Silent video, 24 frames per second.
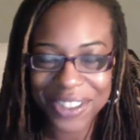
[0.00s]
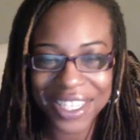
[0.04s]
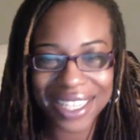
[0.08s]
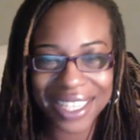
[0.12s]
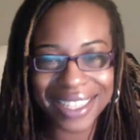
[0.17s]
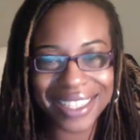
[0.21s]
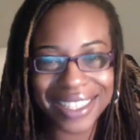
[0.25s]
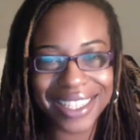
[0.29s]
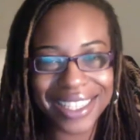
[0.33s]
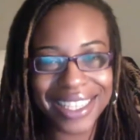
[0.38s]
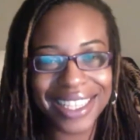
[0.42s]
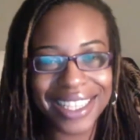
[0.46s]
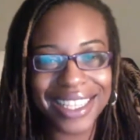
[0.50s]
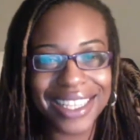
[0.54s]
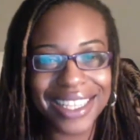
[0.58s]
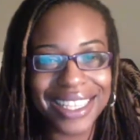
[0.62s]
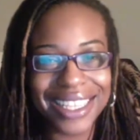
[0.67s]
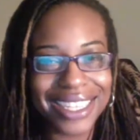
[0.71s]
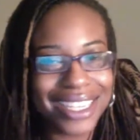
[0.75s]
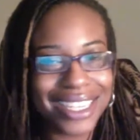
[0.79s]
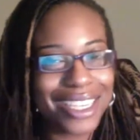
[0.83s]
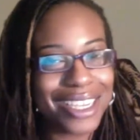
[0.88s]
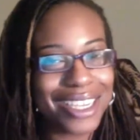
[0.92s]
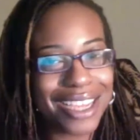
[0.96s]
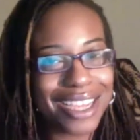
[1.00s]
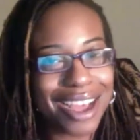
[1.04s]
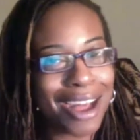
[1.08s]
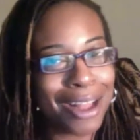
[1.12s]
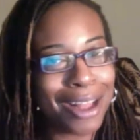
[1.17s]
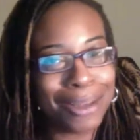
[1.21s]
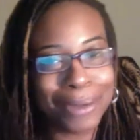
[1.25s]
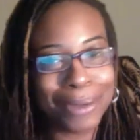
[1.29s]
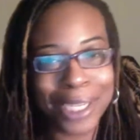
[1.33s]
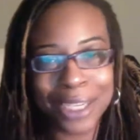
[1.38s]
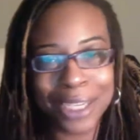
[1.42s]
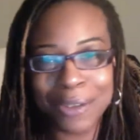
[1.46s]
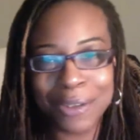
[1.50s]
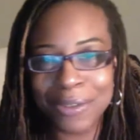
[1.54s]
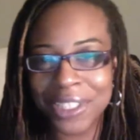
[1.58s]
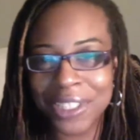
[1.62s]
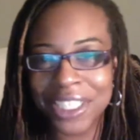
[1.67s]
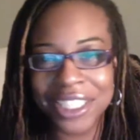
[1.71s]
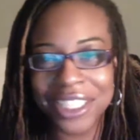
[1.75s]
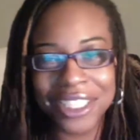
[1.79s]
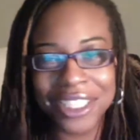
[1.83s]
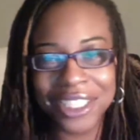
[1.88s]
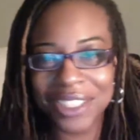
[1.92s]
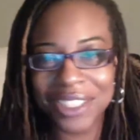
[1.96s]
Again, all the way over
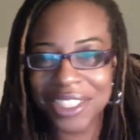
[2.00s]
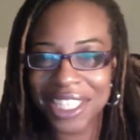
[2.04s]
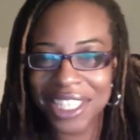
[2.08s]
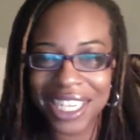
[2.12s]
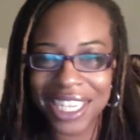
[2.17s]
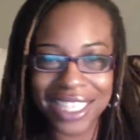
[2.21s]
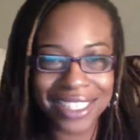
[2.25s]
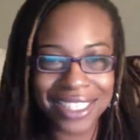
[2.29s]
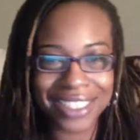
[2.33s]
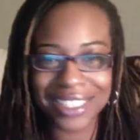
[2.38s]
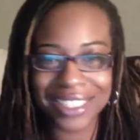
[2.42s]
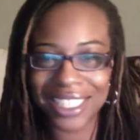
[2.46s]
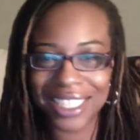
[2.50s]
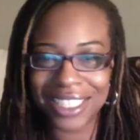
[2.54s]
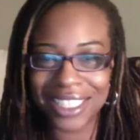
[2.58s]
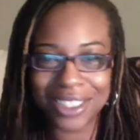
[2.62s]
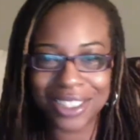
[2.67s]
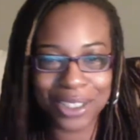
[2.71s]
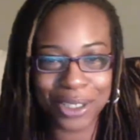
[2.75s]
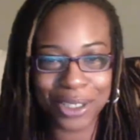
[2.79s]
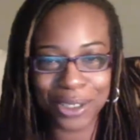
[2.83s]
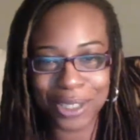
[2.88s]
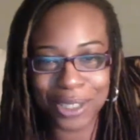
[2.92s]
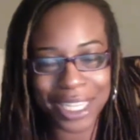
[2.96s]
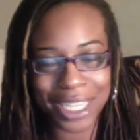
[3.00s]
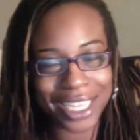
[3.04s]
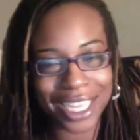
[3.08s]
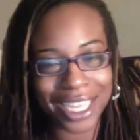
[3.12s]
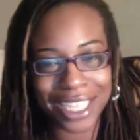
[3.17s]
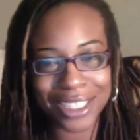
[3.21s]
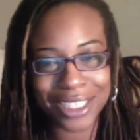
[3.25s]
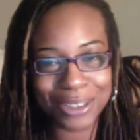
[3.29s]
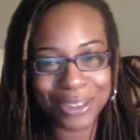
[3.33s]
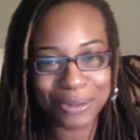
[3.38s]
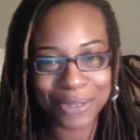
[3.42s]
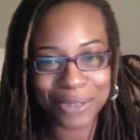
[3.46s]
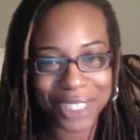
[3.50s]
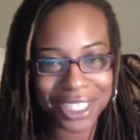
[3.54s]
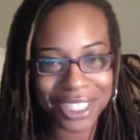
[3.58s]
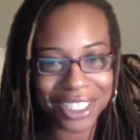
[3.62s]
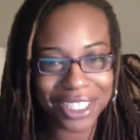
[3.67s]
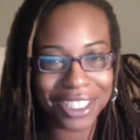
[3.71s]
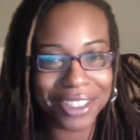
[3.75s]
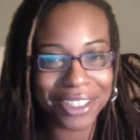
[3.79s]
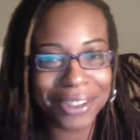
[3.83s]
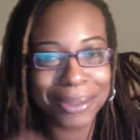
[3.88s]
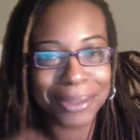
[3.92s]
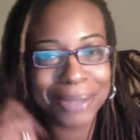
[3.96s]
here in the United States, girl, I got your
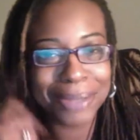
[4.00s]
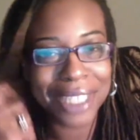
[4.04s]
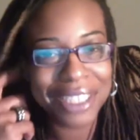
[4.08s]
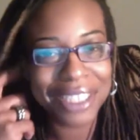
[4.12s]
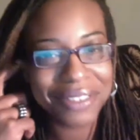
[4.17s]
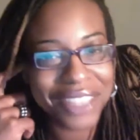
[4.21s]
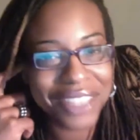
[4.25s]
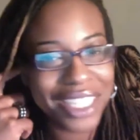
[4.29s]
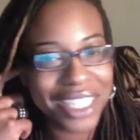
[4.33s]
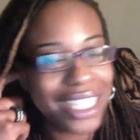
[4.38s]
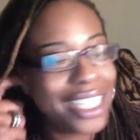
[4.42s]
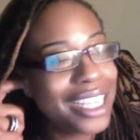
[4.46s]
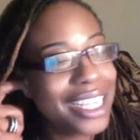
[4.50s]
video. I'm loving it.